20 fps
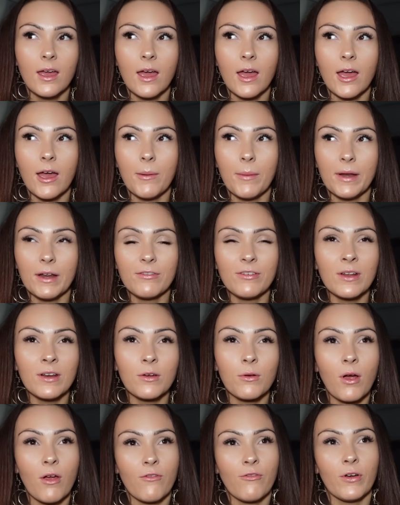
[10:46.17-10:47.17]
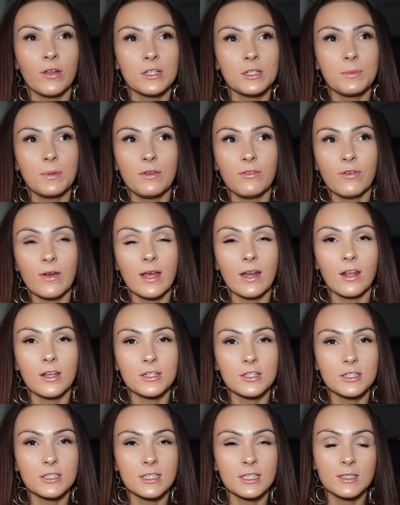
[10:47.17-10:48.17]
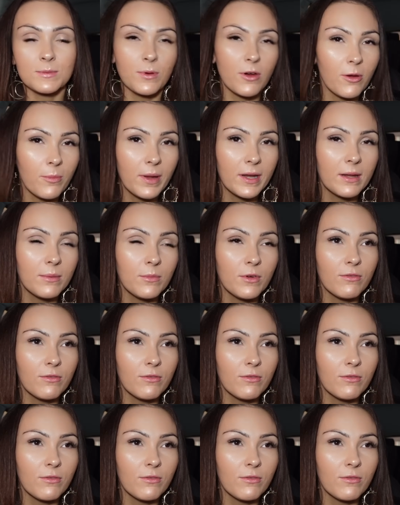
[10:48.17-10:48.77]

Um, and I found it quite fun to be fair, like just experimenting